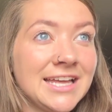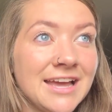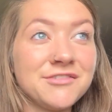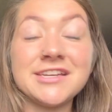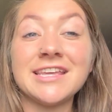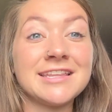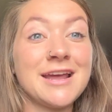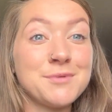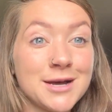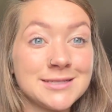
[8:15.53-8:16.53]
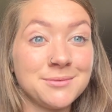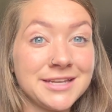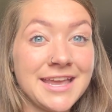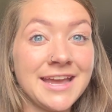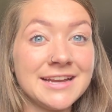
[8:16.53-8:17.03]
everything that I
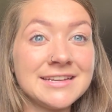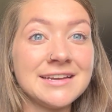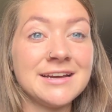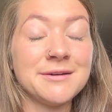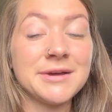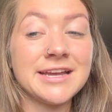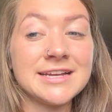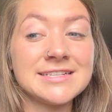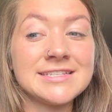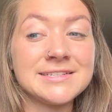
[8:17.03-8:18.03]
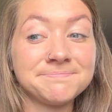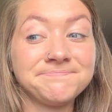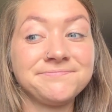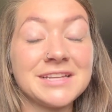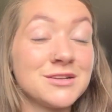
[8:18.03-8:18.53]
possibly can. Um, I guess
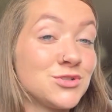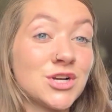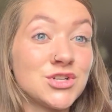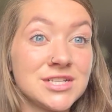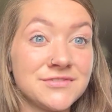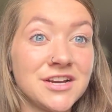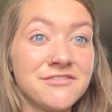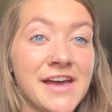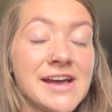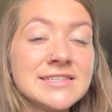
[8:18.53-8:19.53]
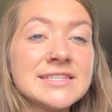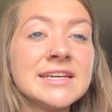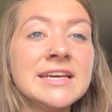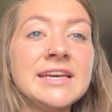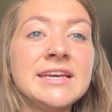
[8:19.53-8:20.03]
construction is very
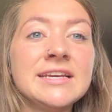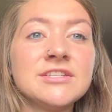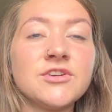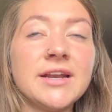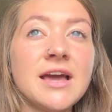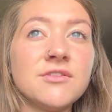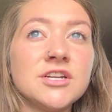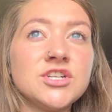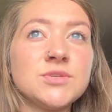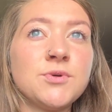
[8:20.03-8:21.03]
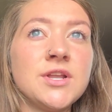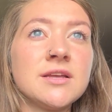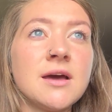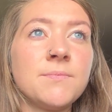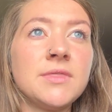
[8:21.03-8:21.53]
fast. So right now they're just
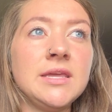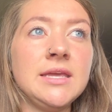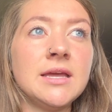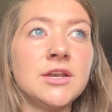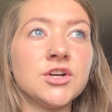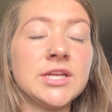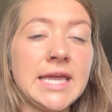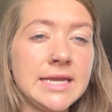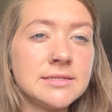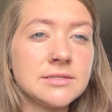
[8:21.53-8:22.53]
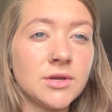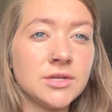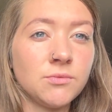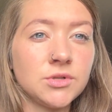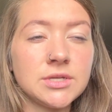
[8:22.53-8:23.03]
putting up the inner gates. So
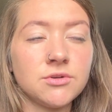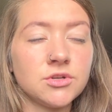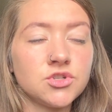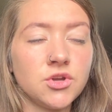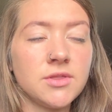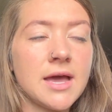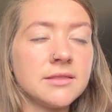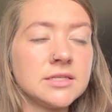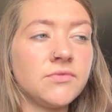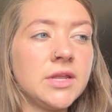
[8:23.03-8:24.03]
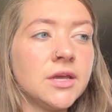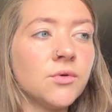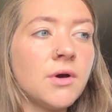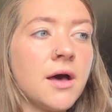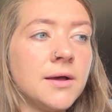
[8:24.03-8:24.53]
I will tell, I'll show you that in this
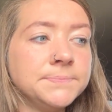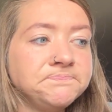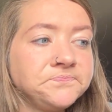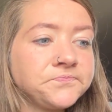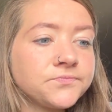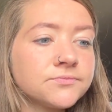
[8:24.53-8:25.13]
video. Um,